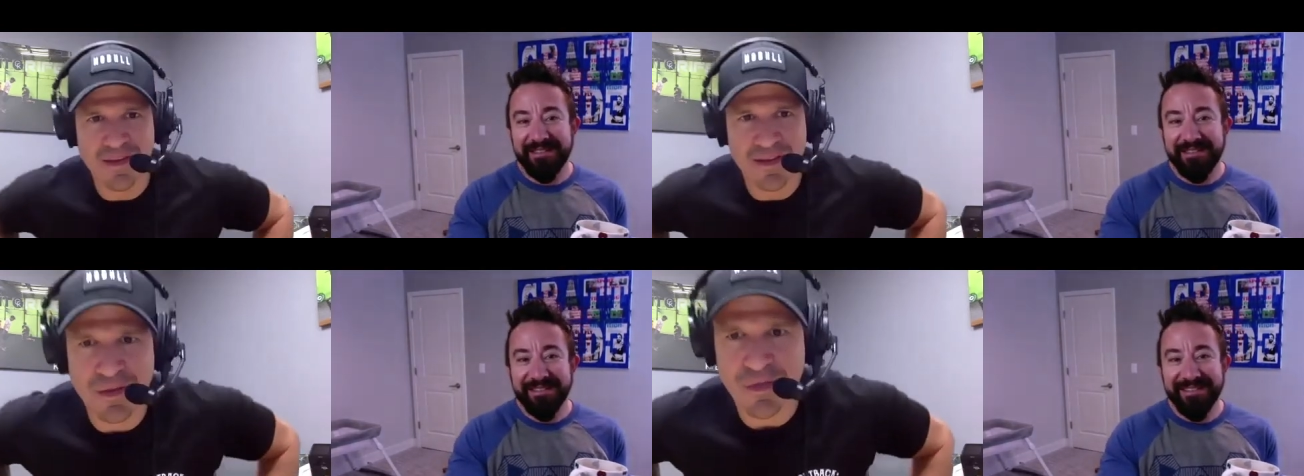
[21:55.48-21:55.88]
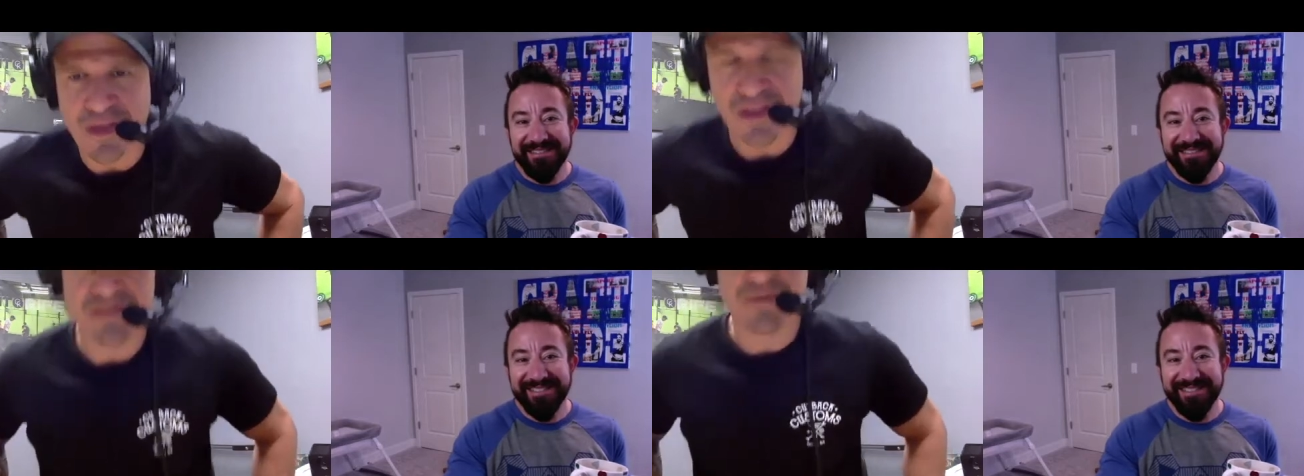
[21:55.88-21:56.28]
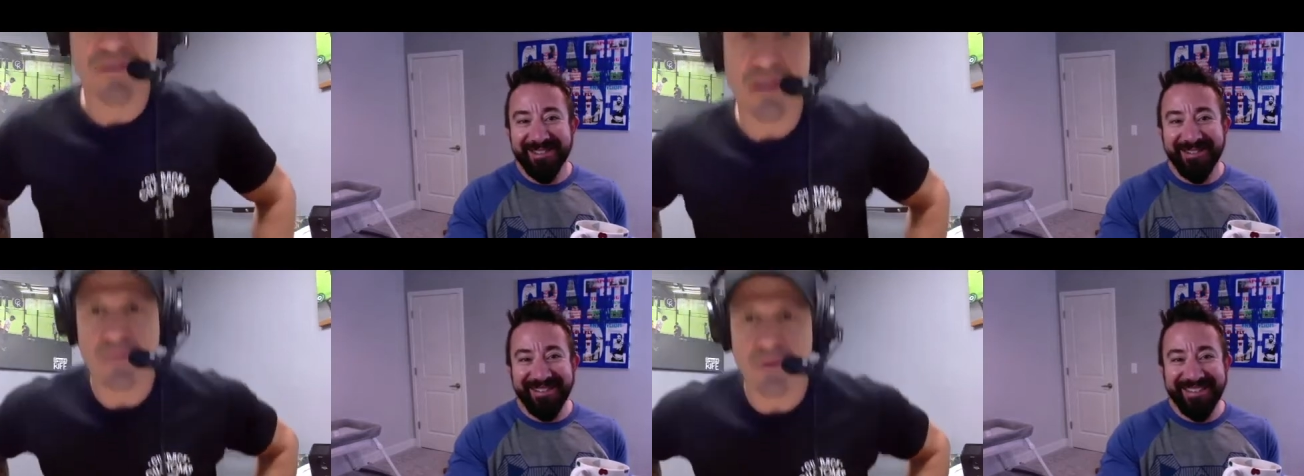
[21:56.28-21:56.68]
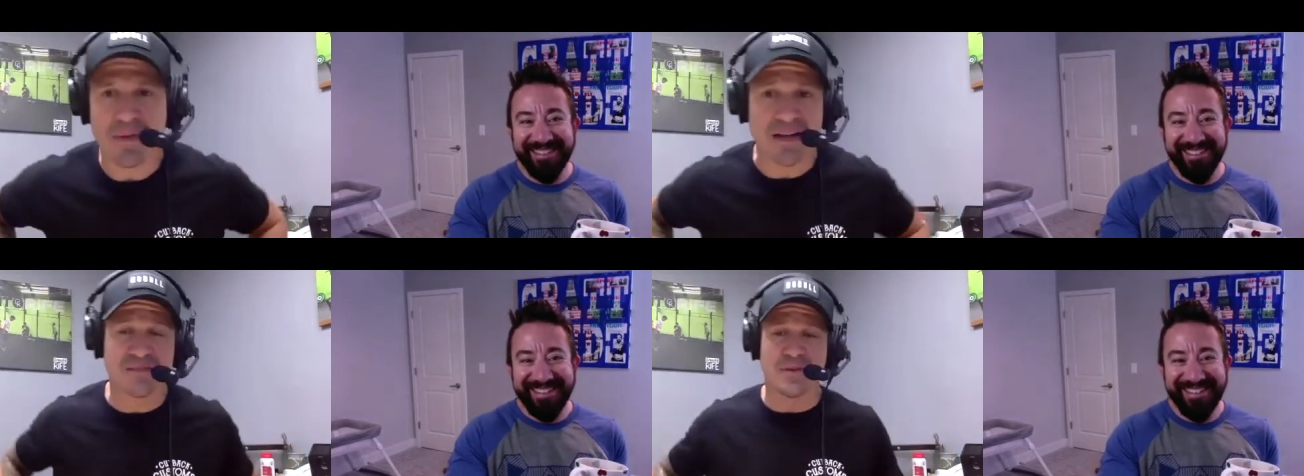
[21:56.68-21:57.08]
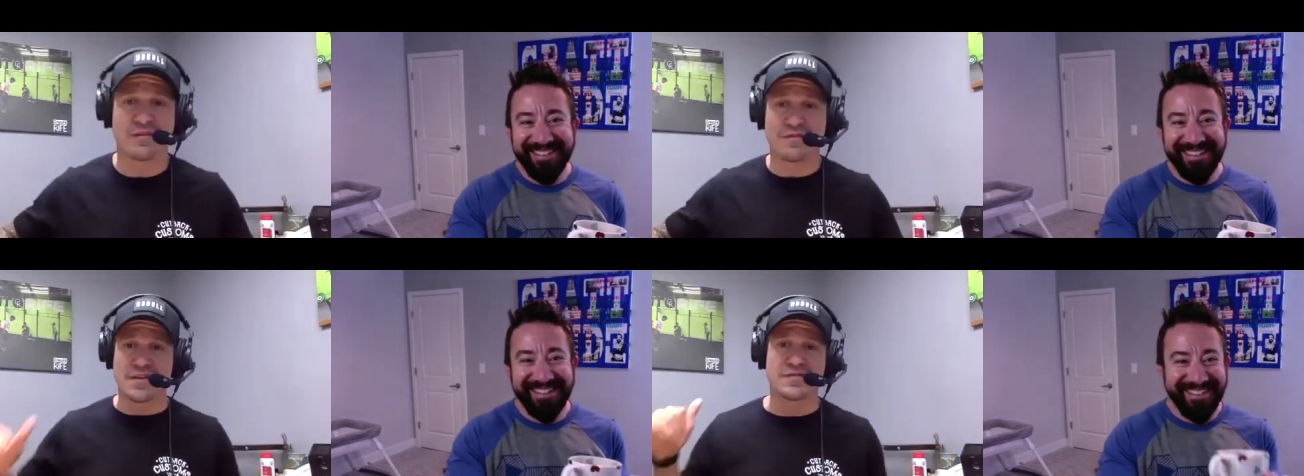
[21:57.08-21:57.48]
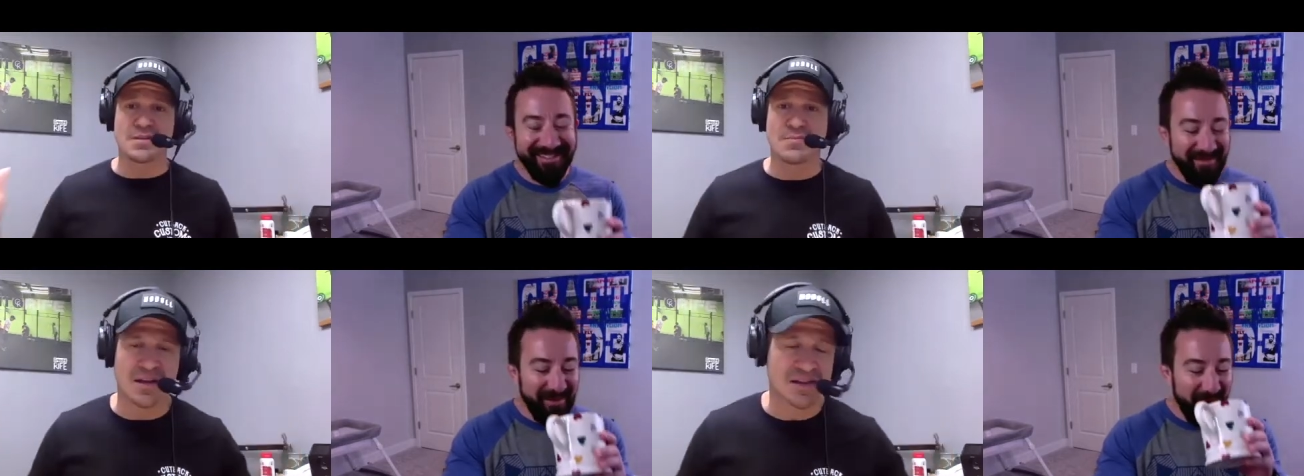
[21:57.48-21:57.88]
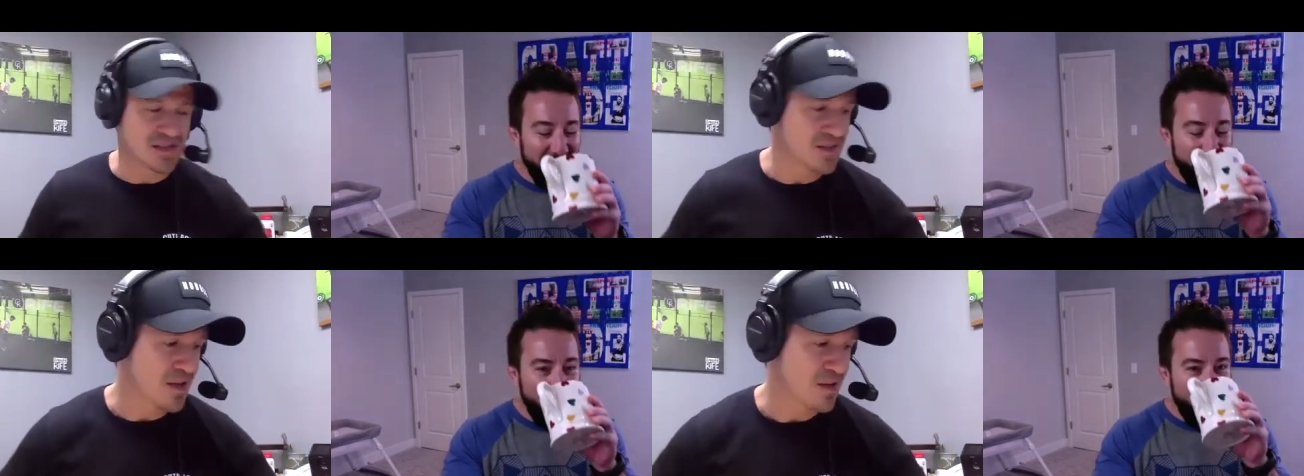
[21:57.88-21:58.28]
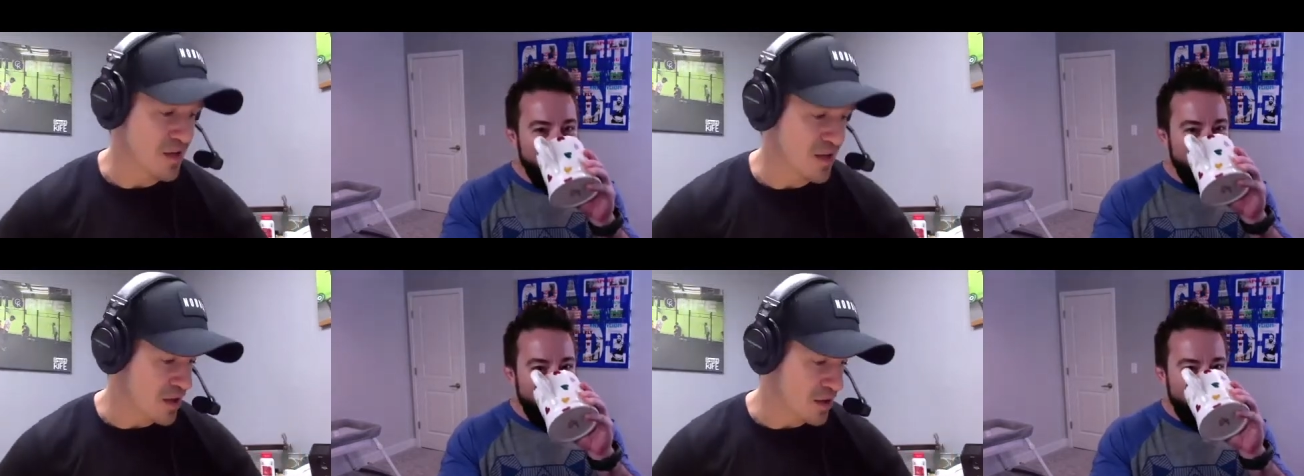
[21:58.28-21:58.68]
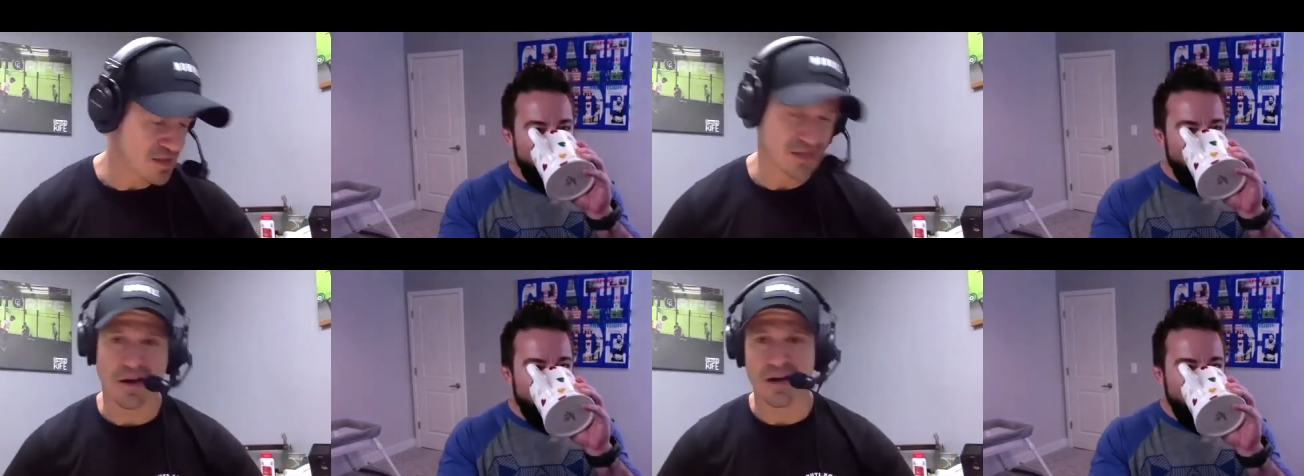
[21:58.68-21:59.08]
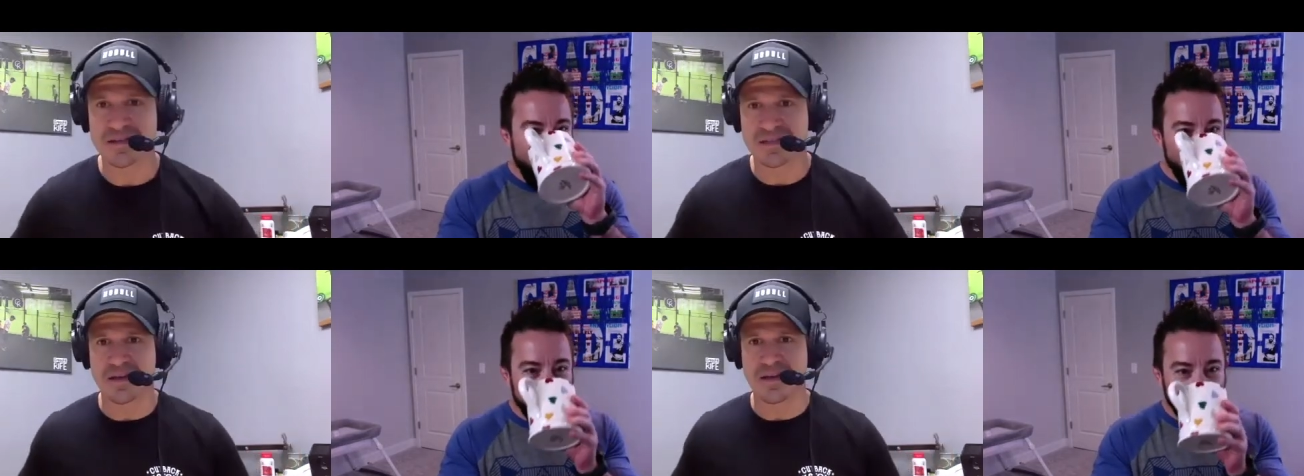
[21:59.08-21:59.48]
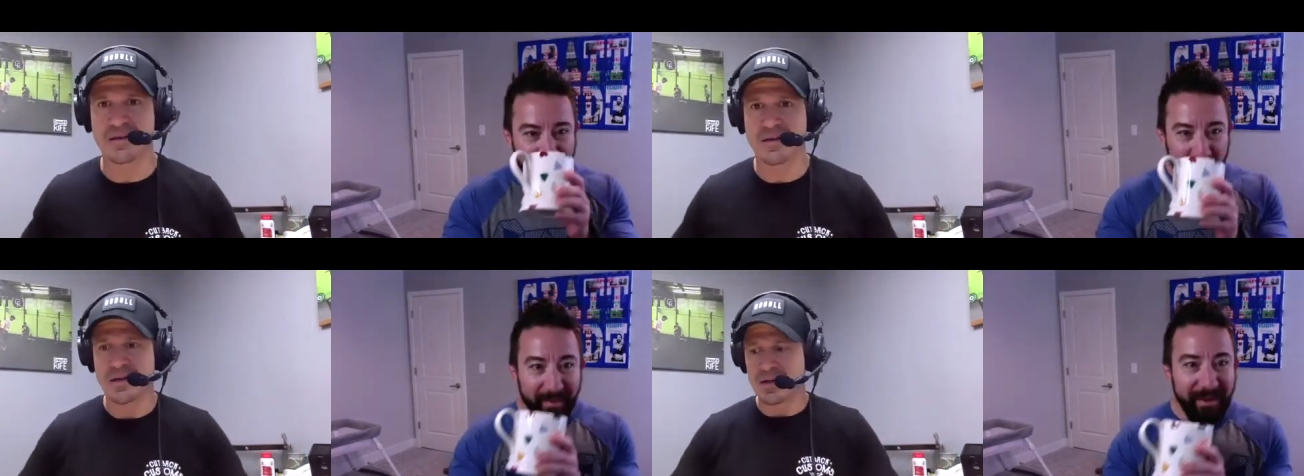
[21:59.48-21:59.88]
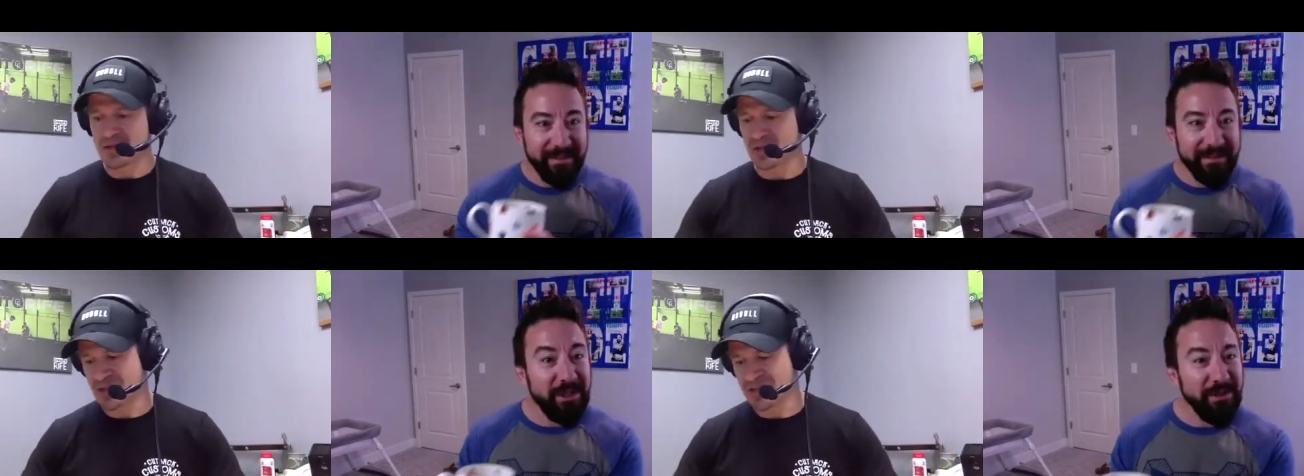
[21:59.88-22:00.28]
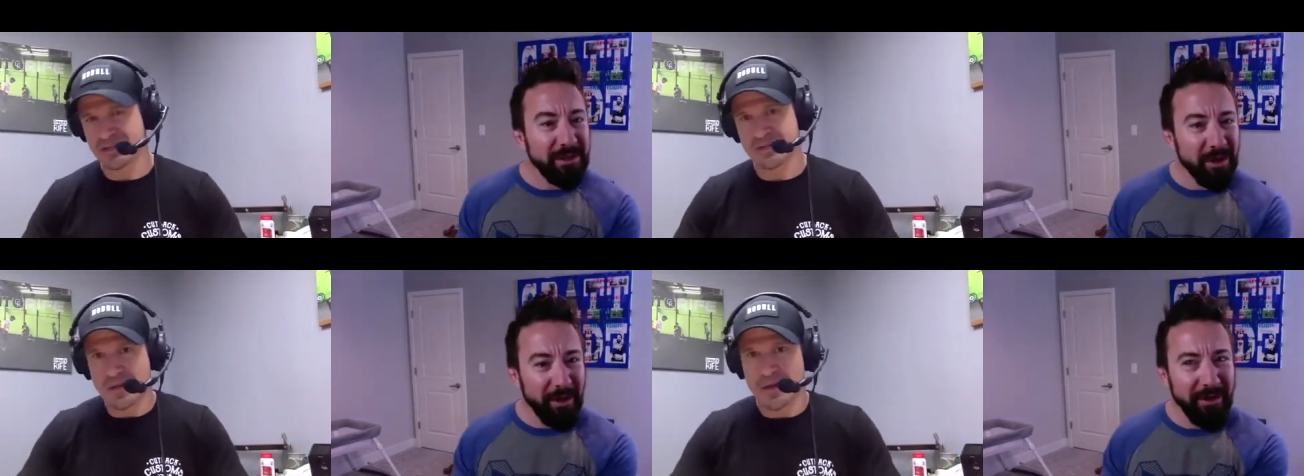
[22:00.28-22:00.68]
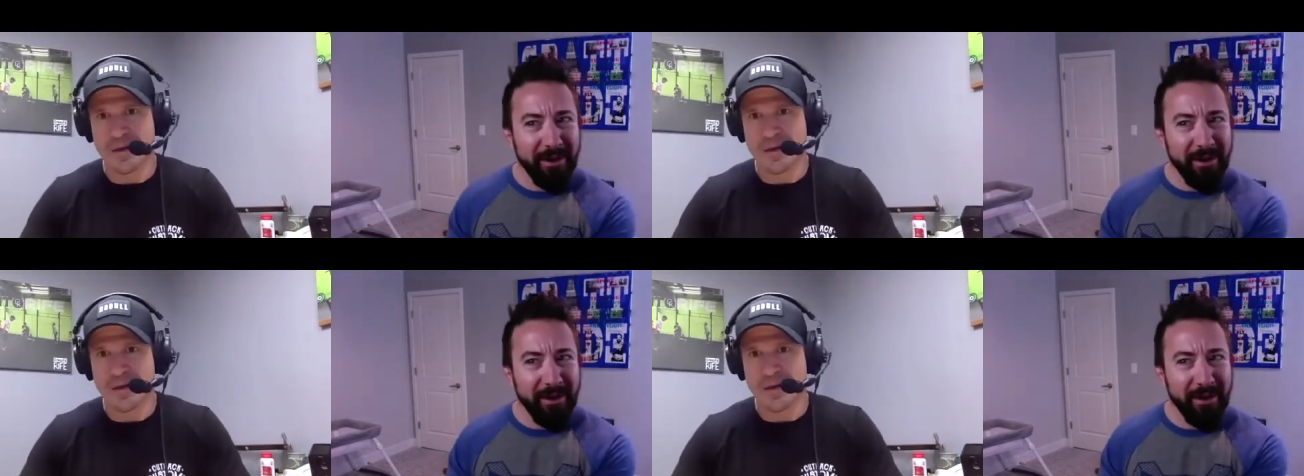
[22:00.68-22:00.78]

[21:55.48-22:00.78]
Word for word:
Speaker 1: Things are on the up and up. I spent 50 minutes in the sauna today, just sauna